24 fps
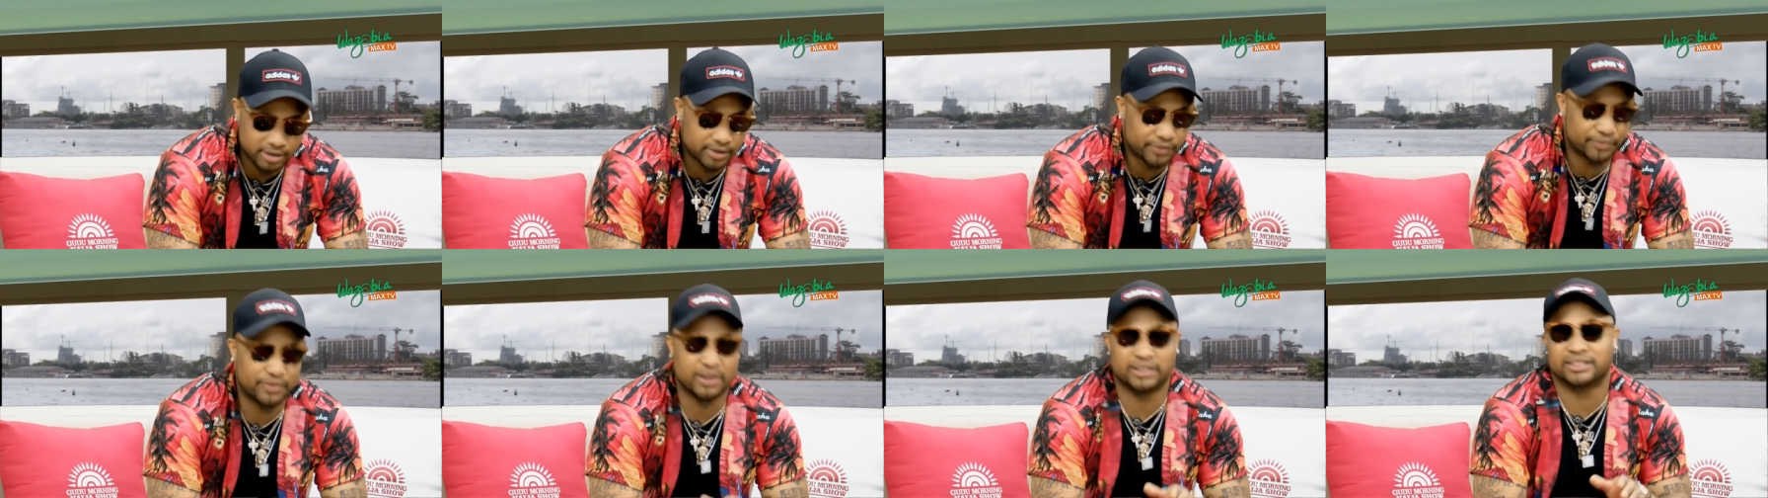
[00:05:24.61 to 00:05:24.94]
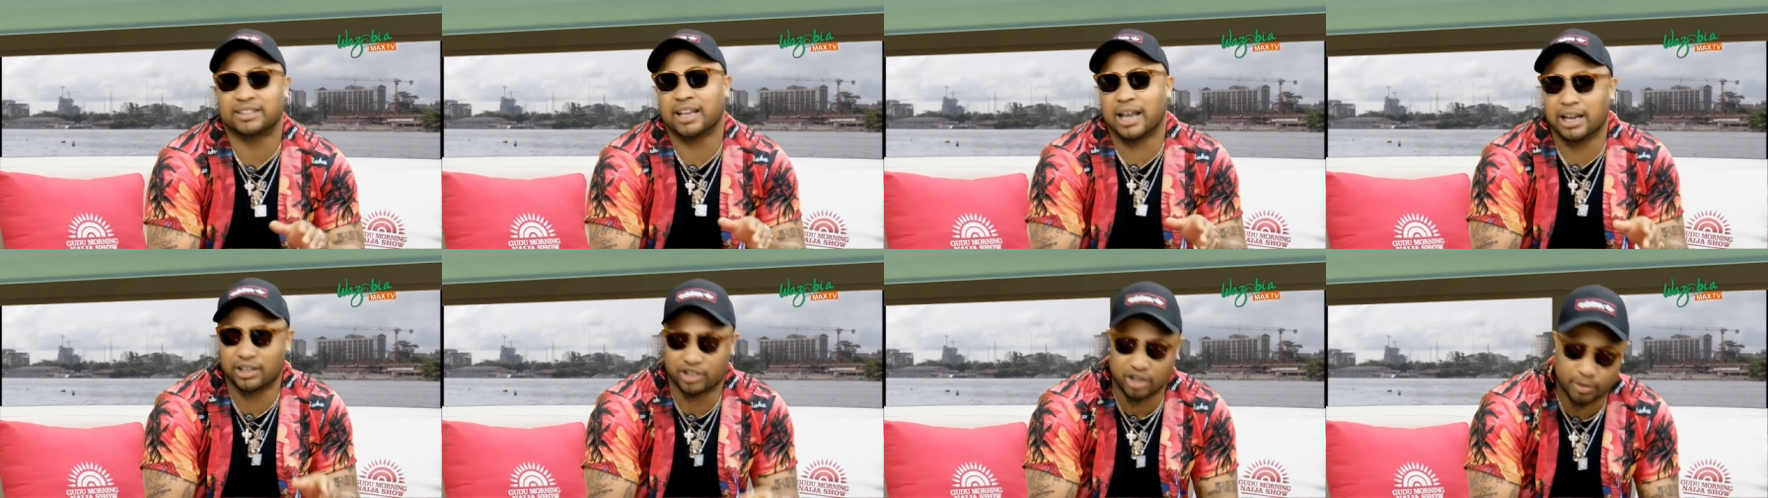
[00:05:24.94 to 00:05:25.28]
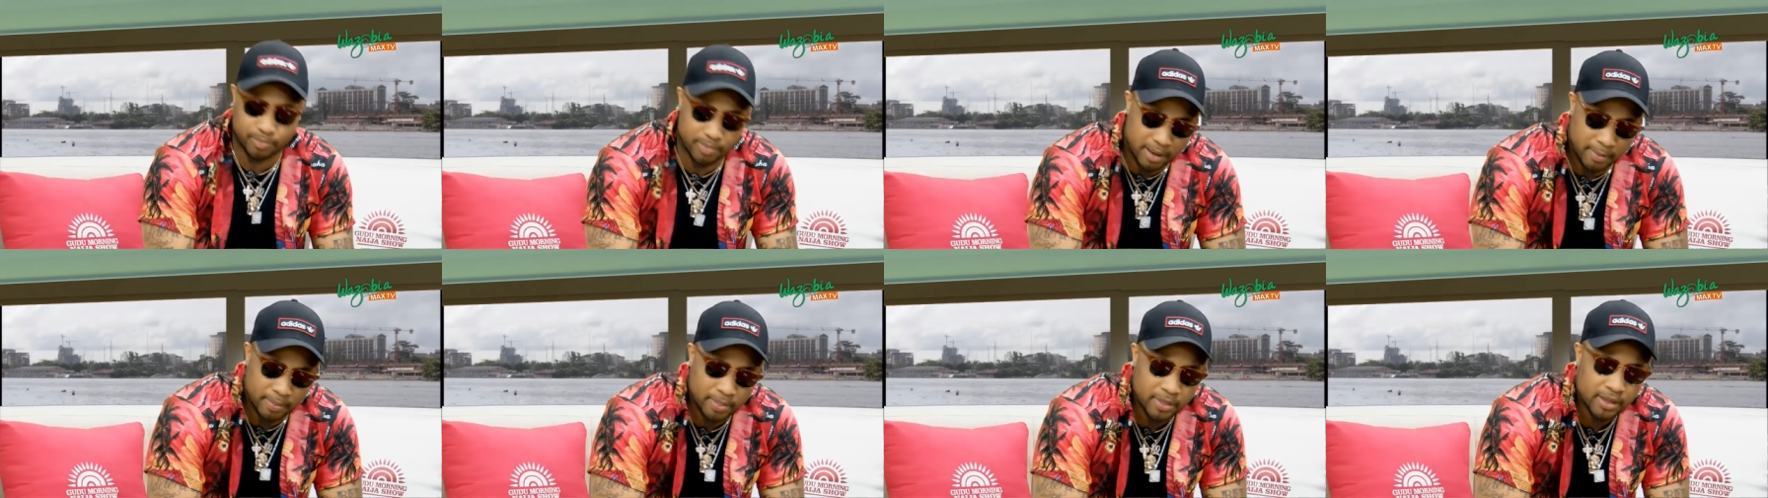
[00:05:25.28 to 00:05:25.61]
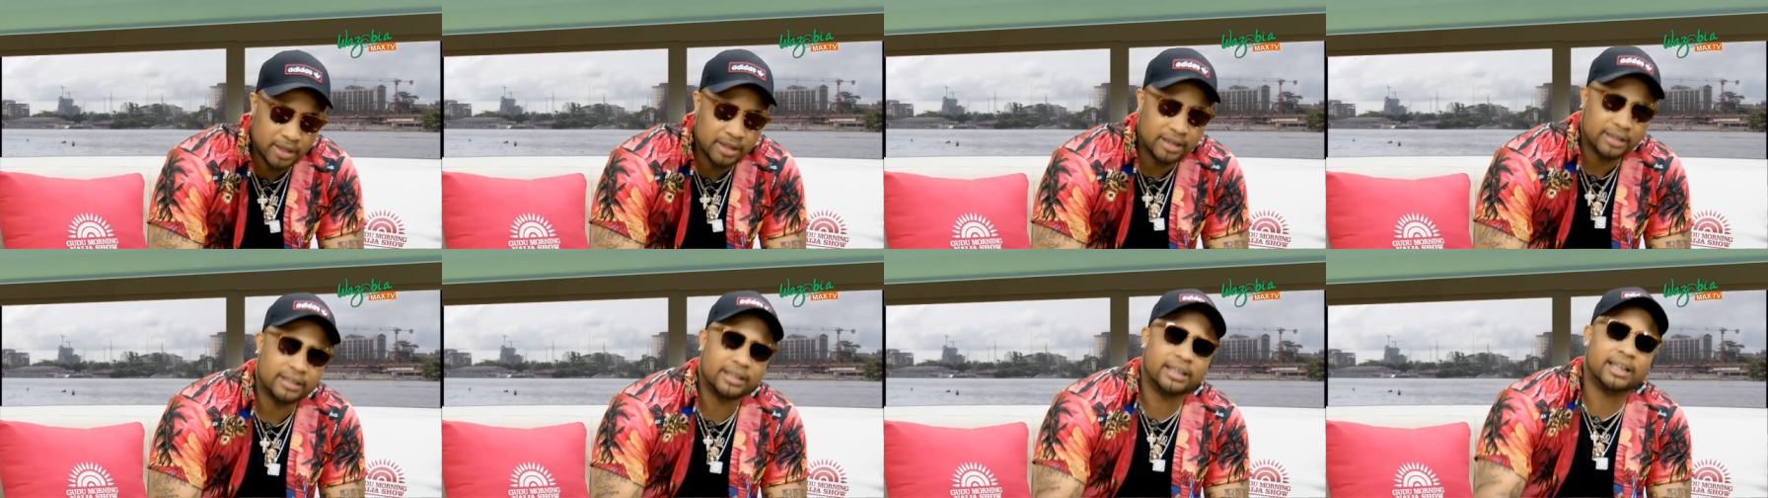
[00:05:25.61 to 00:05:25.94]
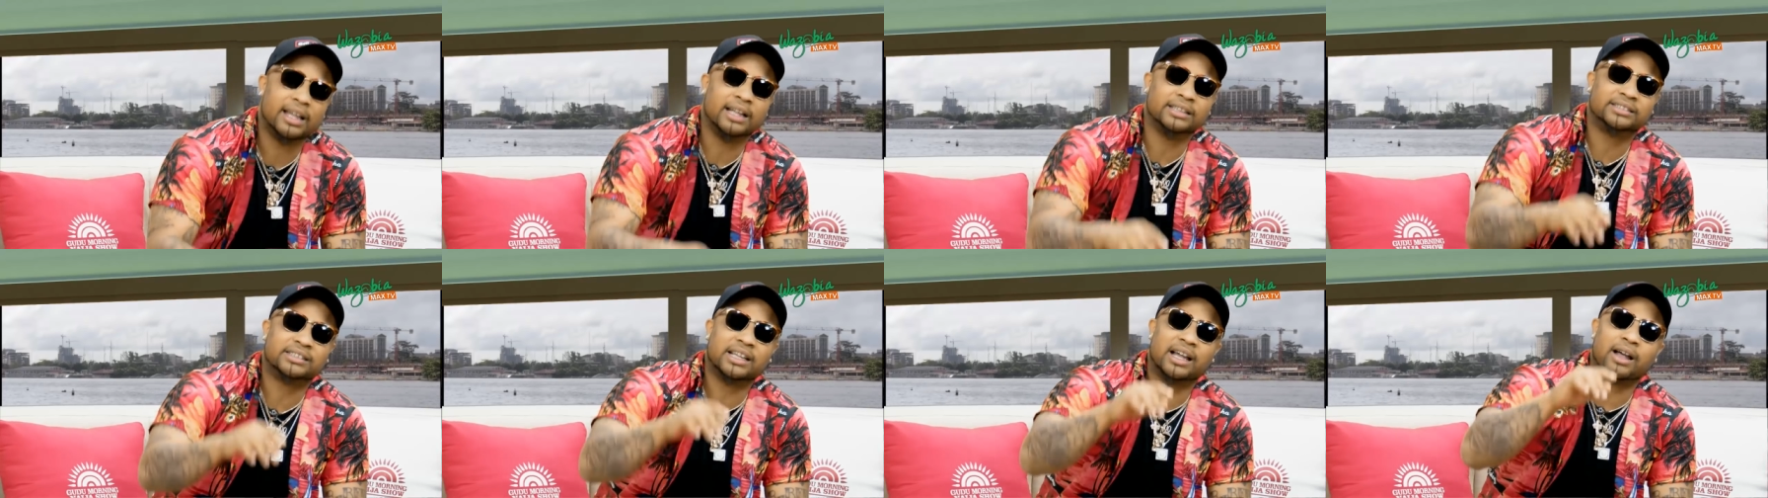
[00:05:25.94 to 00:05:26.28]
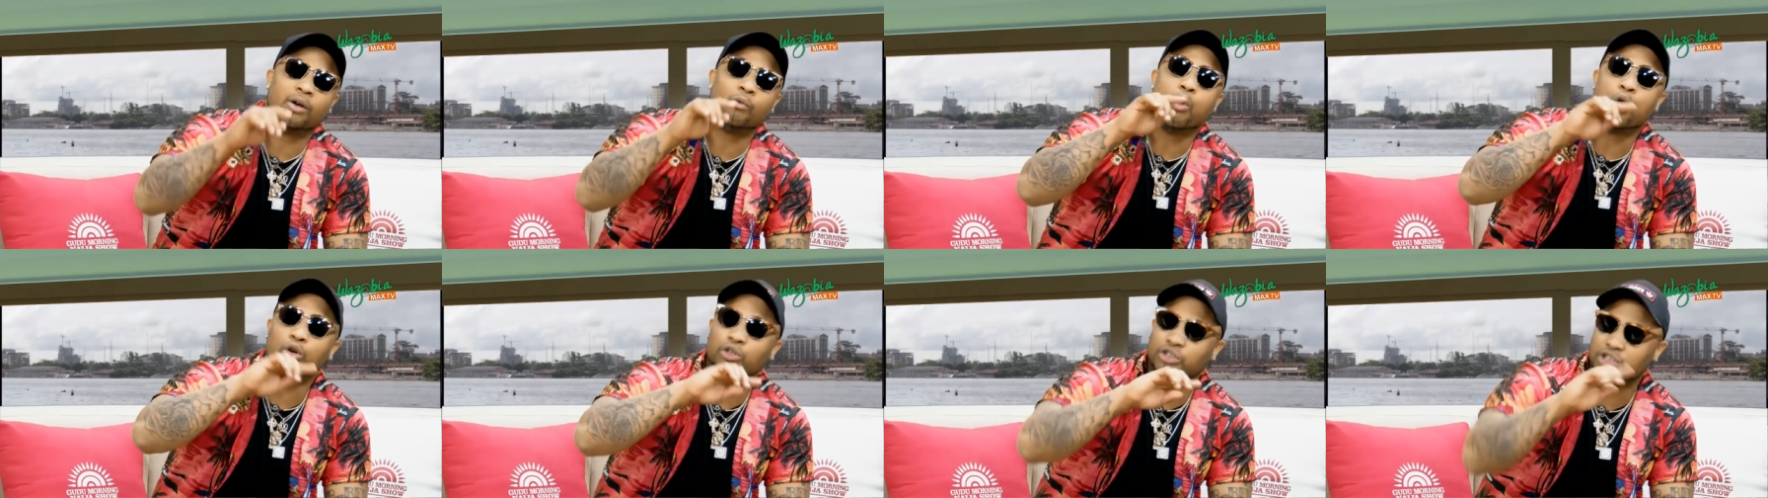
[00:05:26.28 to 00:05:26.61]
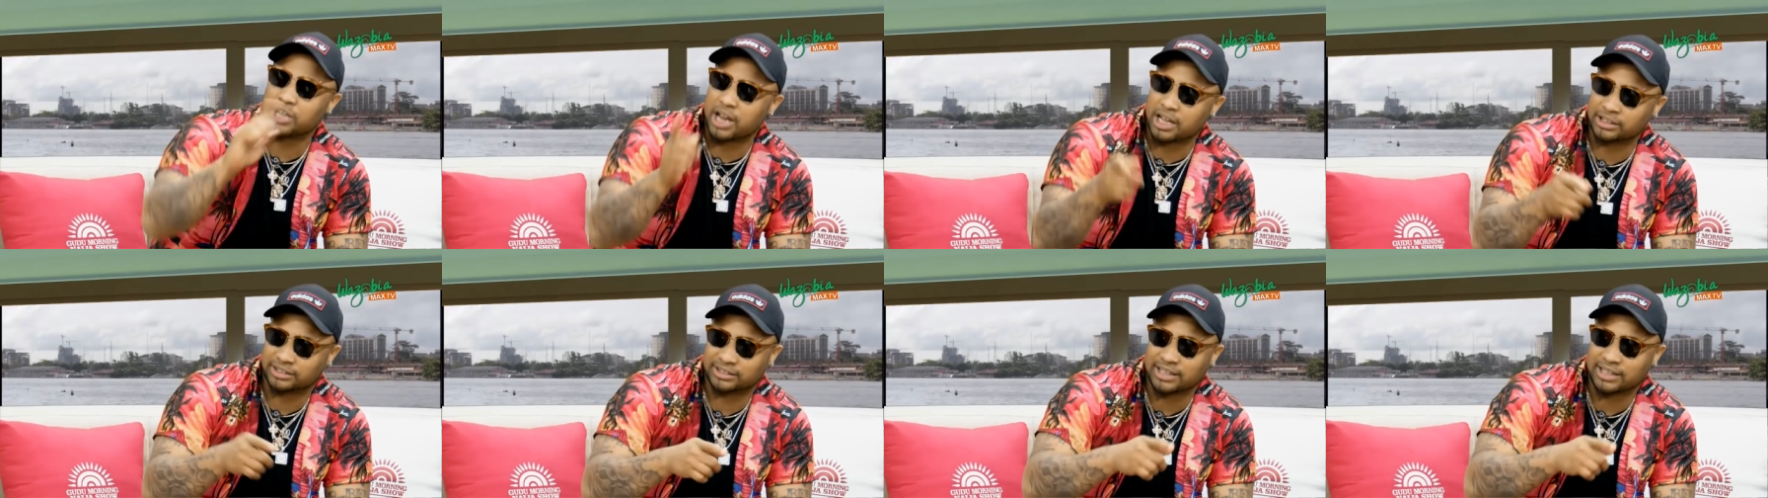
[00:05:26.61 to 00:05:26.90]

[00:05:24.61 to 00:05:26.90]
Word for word: The first time I drop her, um, enter world chart,